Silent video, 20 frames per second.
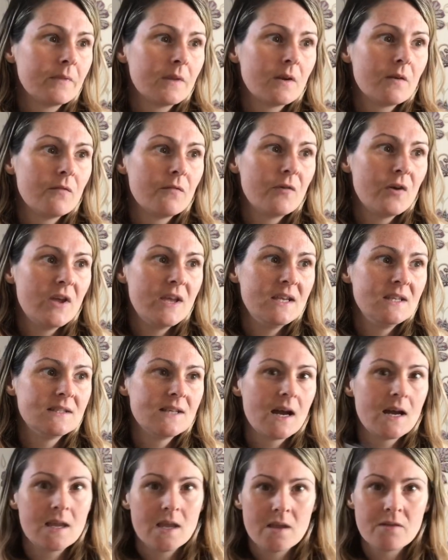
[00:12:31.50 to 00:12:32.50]
for his
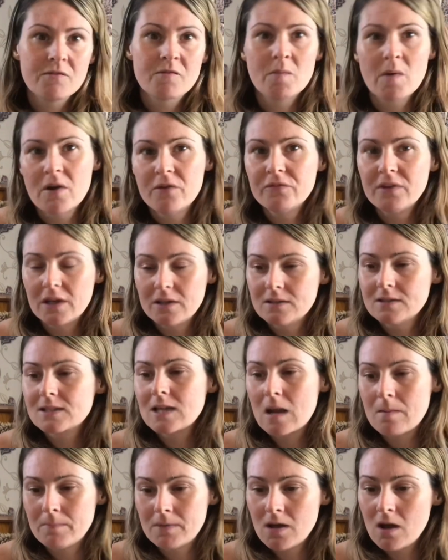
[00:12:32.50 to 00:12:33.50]
18th birthday that's
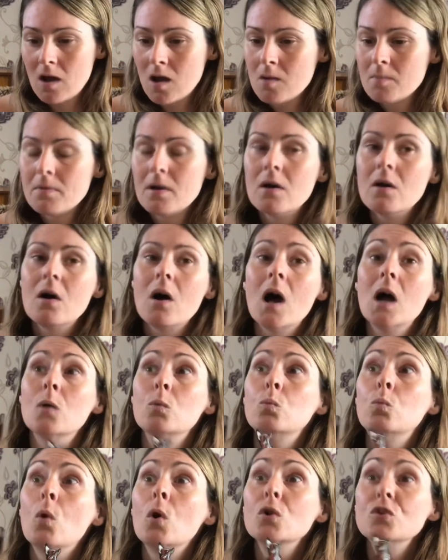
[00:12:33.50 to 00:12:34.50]
coming up, I
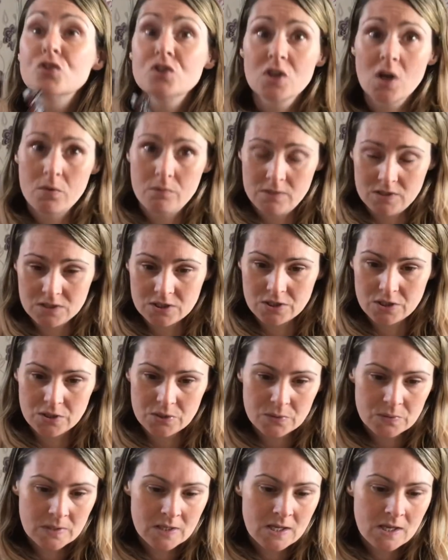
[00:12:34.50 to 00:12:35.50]
was going
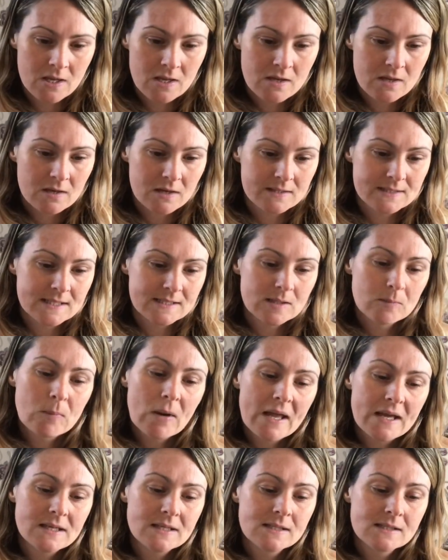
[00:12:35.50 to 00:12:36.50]
to, because there's a
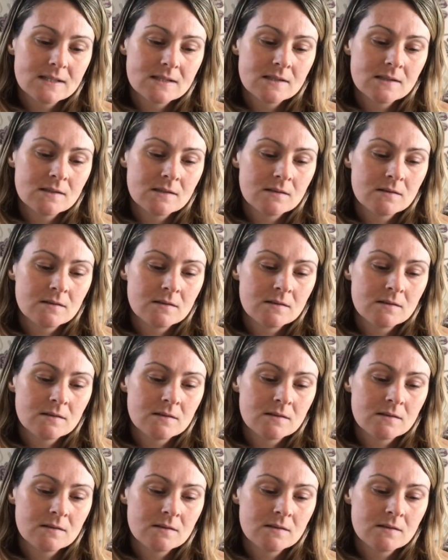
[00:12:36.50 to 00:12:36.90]
place